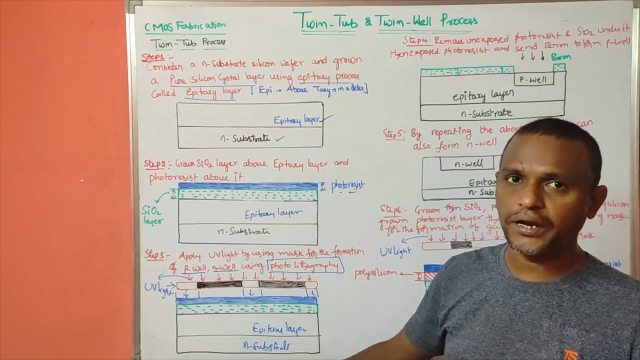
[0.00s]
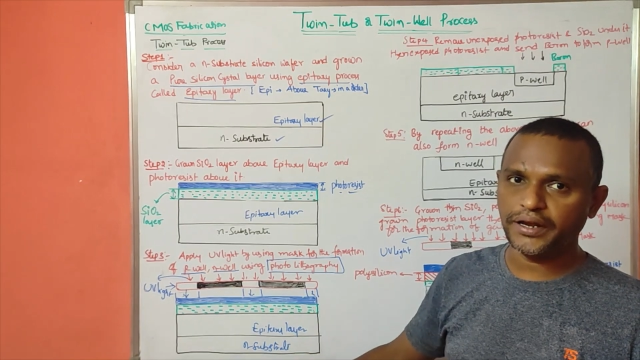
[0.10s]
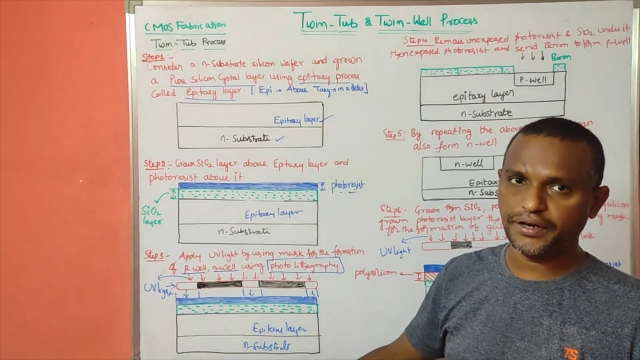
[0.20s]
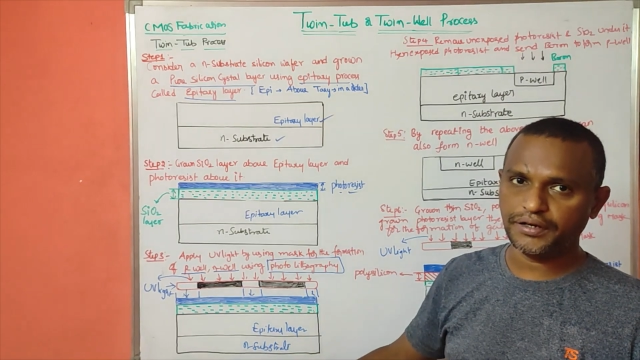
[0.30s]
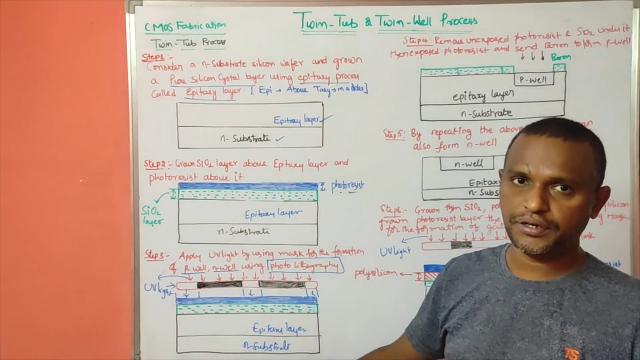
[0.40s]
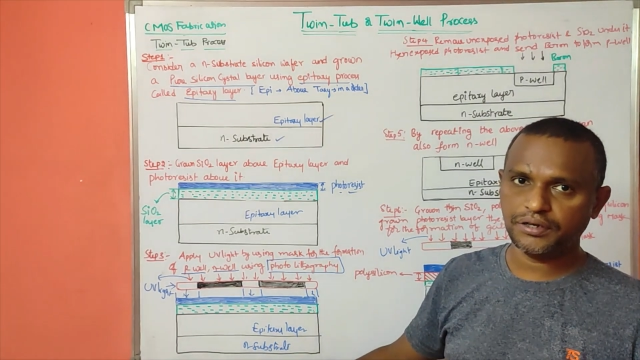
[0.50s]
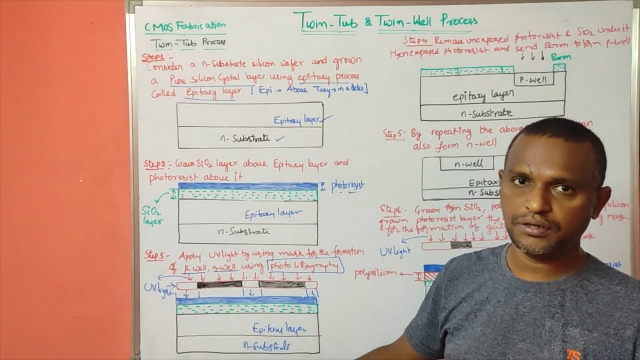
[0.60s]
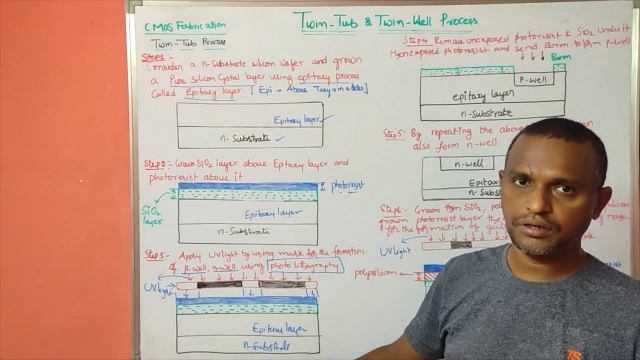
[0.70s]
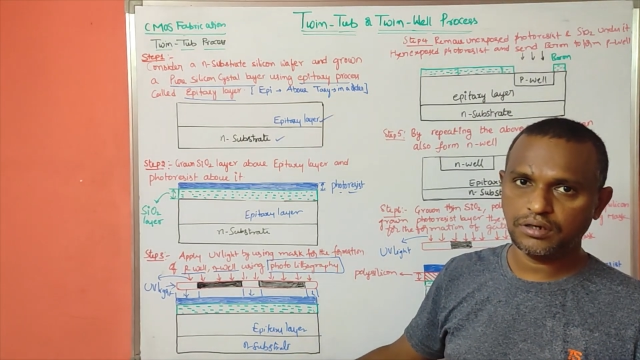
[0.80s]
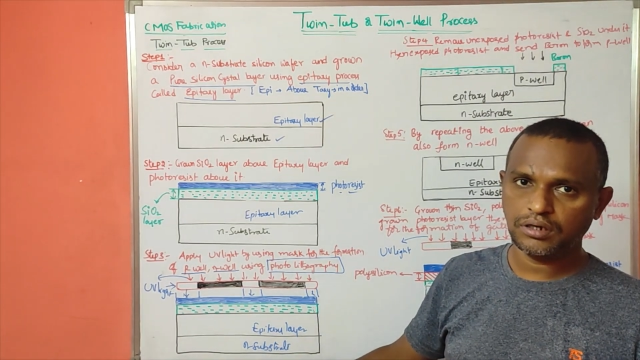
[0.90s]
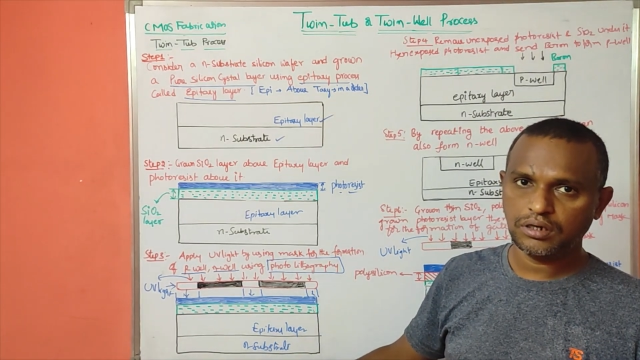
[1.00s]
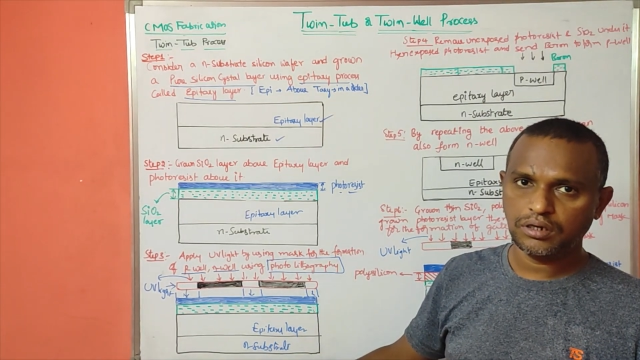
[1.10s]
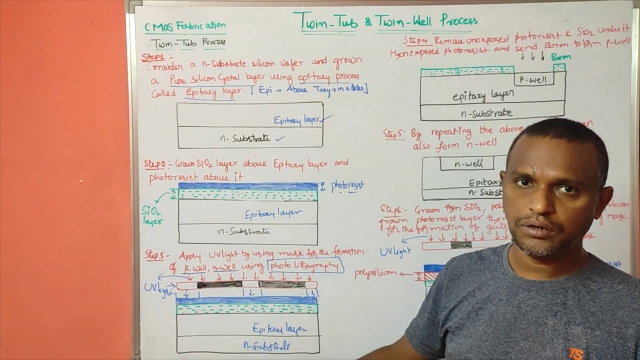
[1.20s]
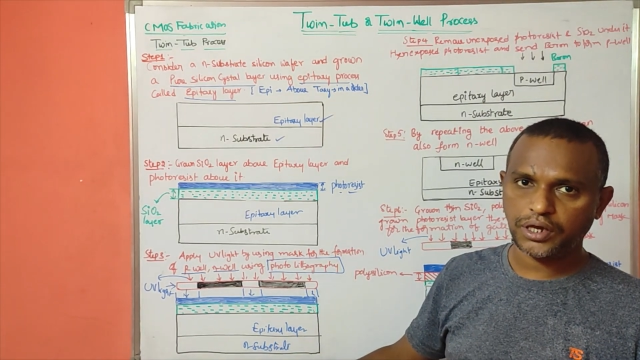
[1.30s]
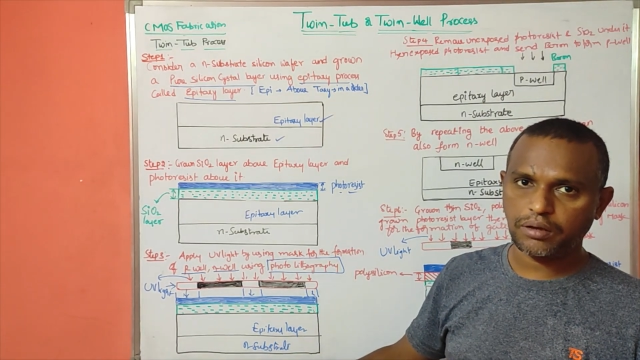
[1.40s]
under it.
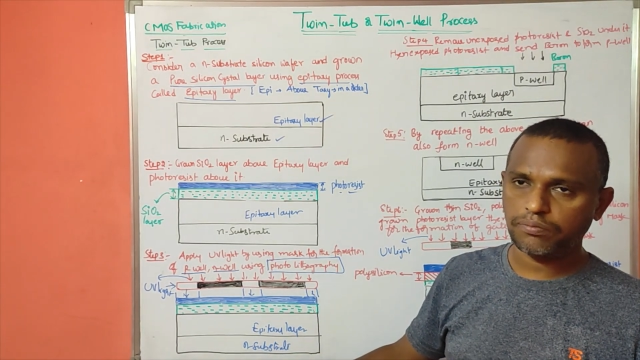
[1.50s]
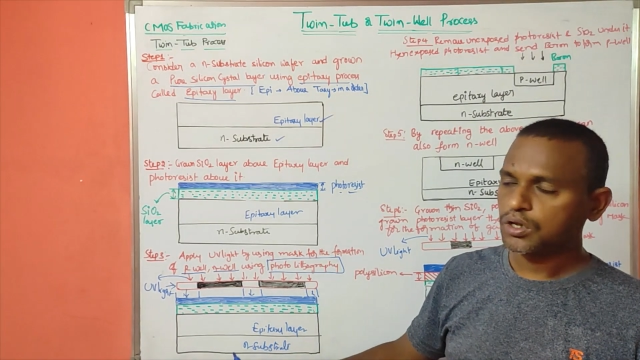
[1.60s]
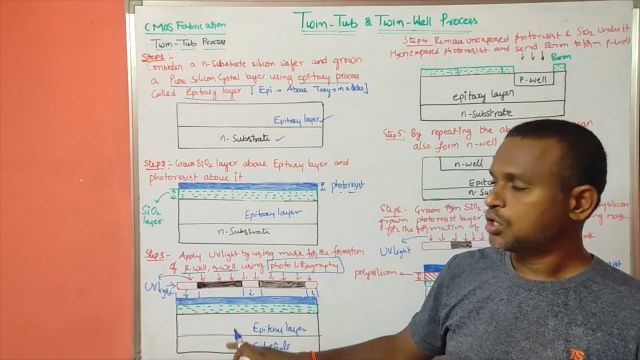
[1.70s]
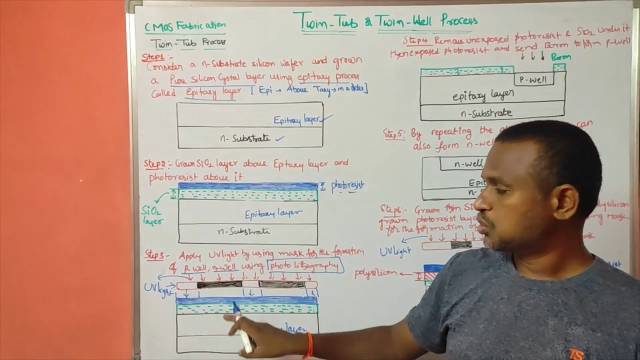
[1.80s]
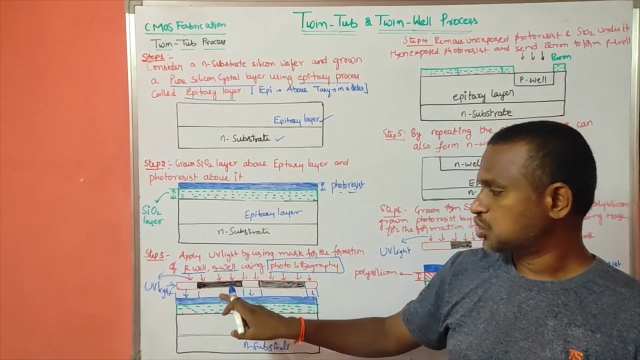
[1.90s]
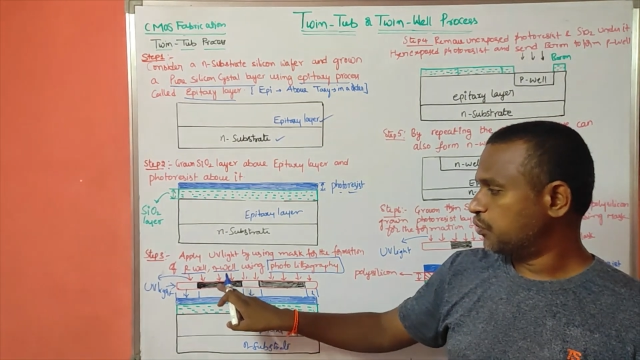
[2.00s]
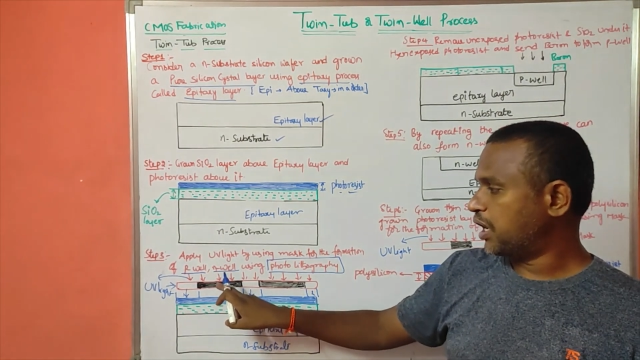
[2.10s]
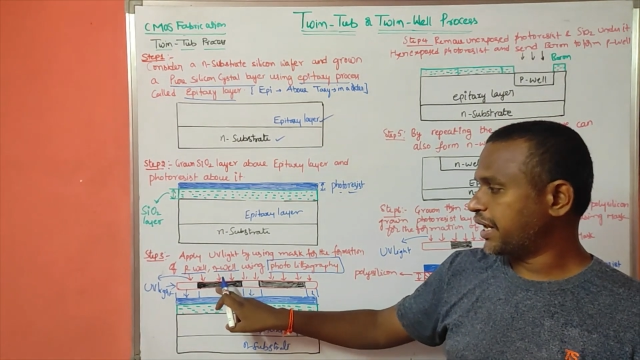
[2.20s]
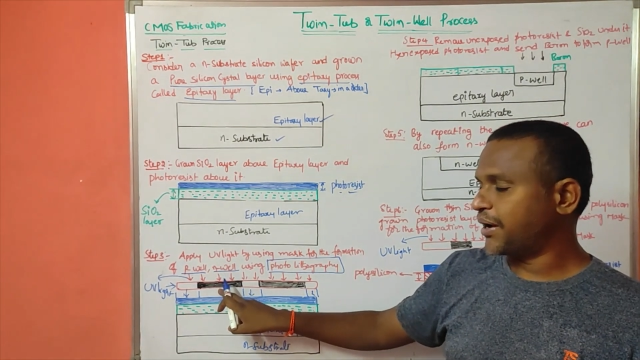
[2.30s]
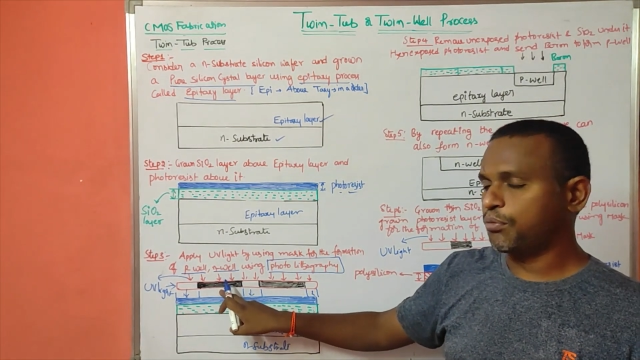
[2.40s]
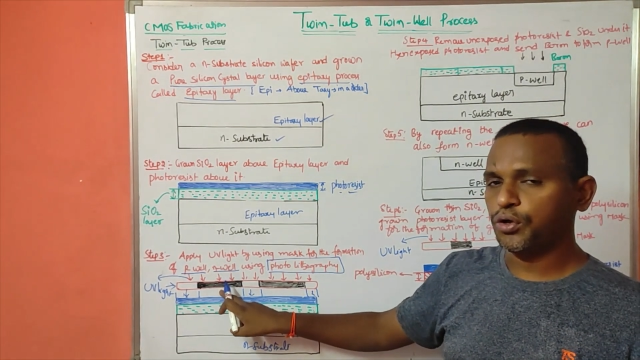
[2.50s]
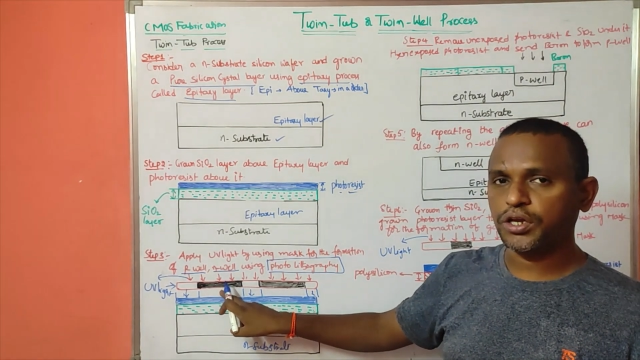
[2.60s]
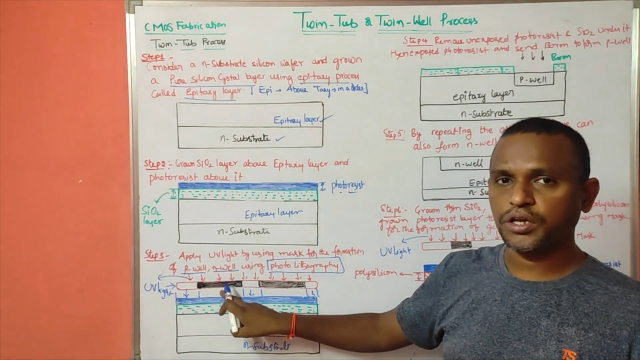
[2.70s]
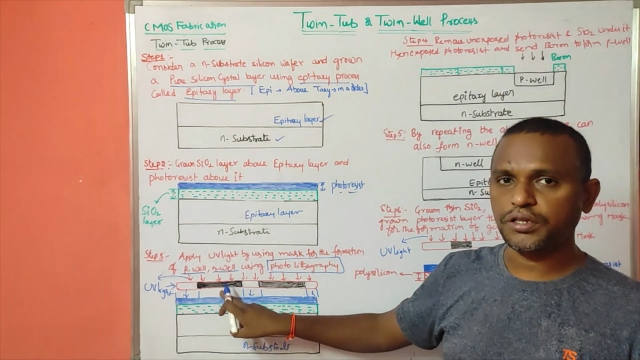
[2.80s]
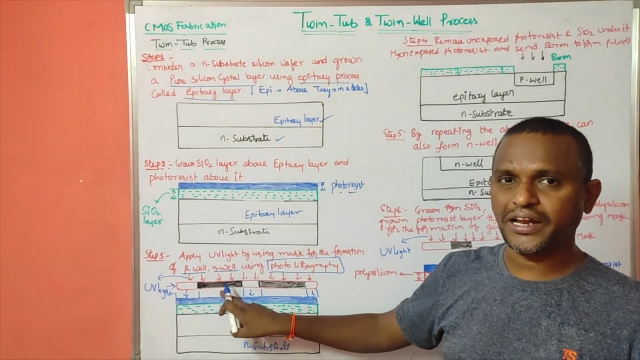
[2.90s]
Okay, so what I am
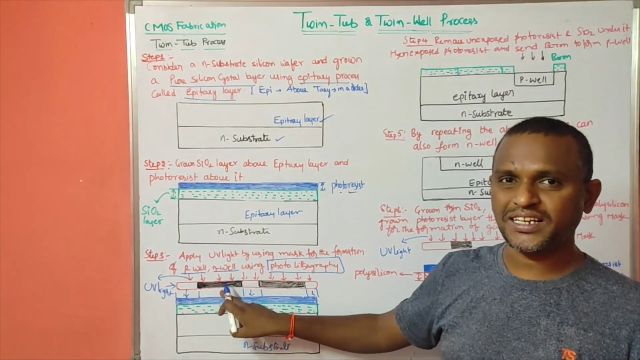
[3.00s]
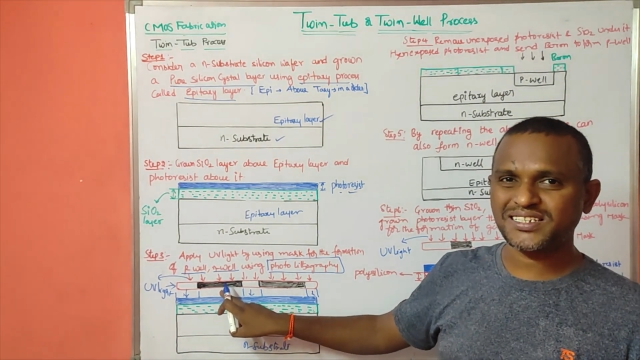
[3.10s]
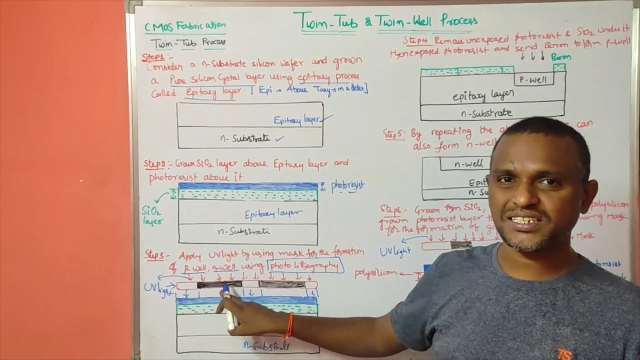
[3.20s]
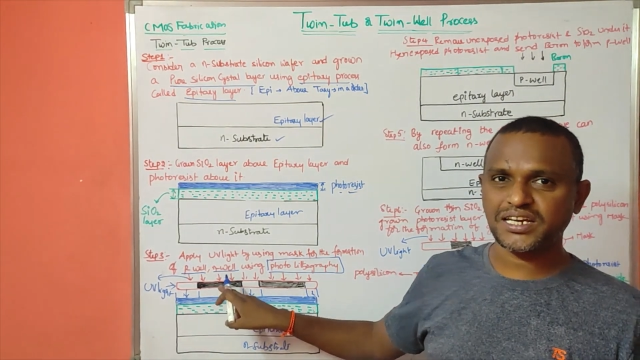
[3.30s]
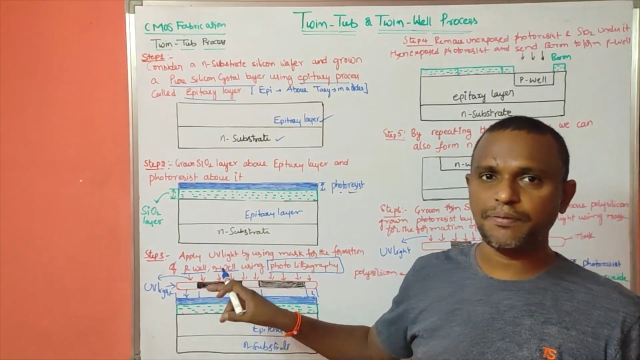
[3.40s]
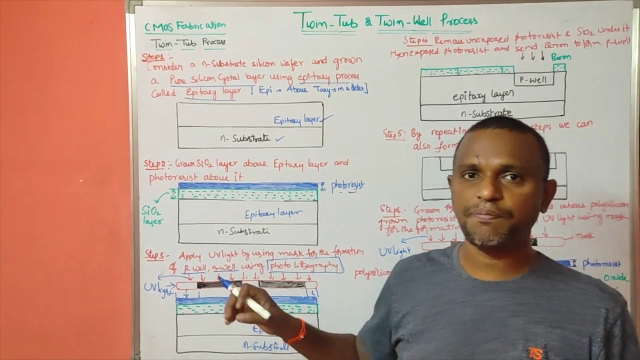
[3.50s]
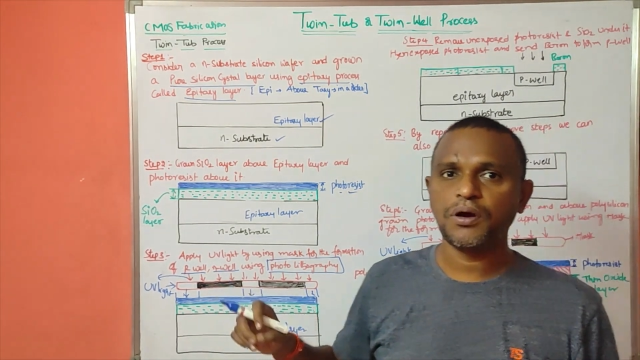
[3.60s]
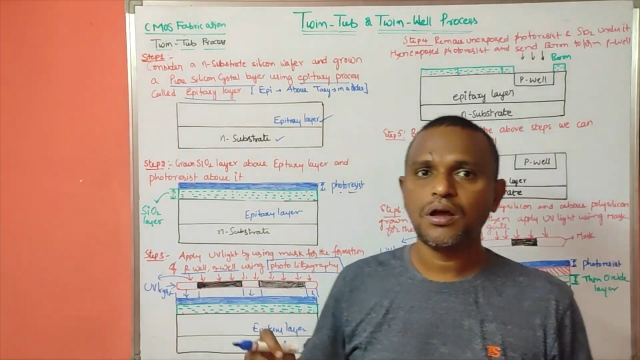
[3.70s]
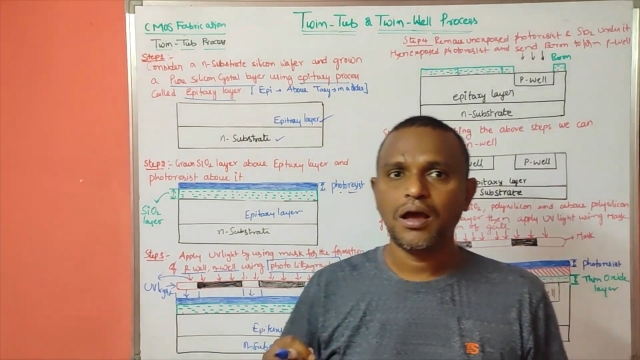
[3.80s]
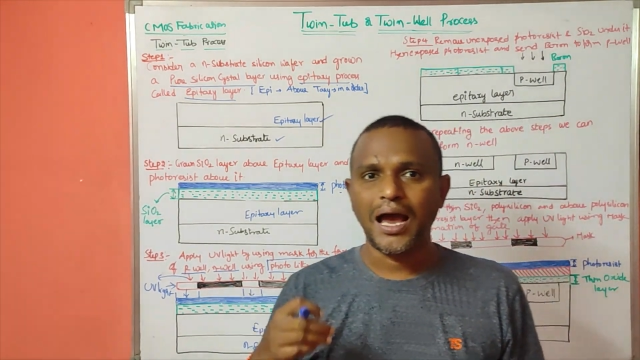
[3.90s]
doing in the next step,